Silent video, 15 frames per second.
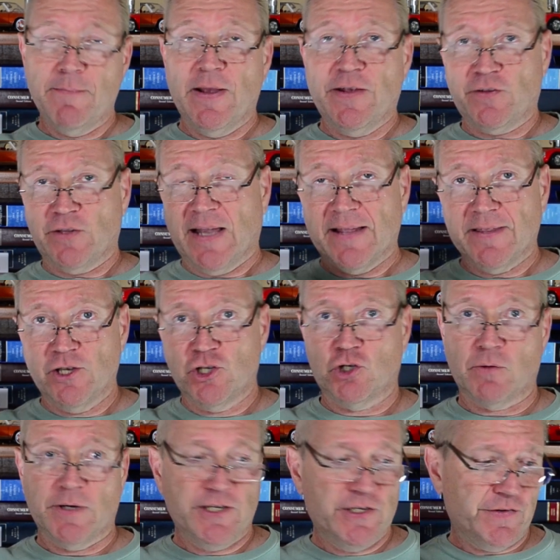basically had the
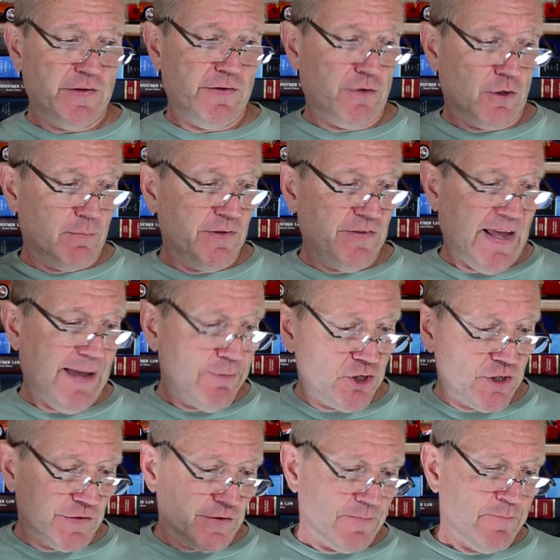jury just determine
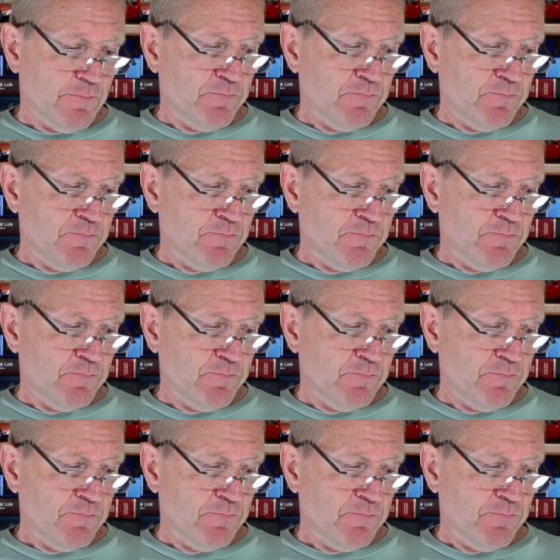damages.